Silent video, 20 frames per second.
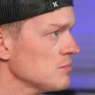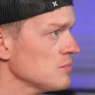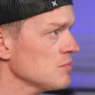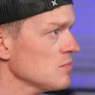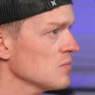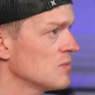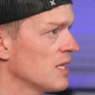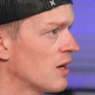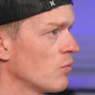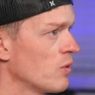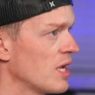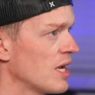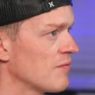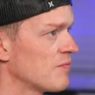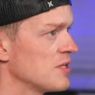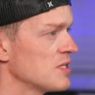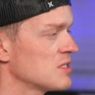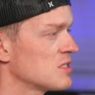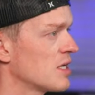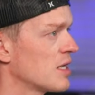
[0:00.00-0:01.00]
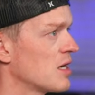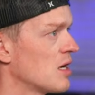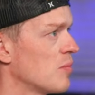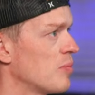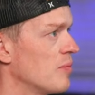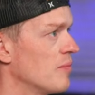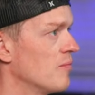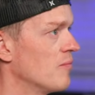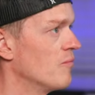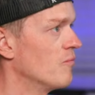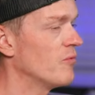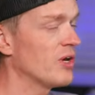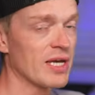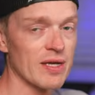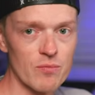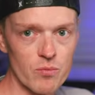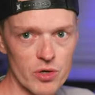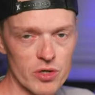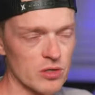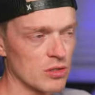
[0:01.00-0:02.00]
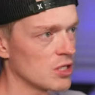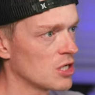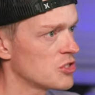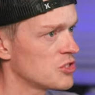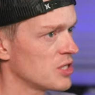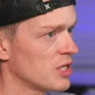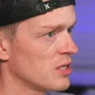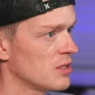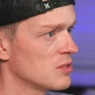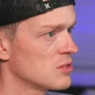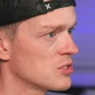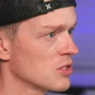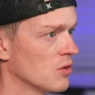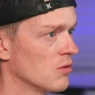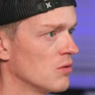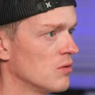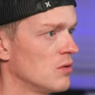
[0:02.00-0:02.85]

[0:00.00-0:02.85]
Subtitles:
now we have this set up, we can work on our chain. So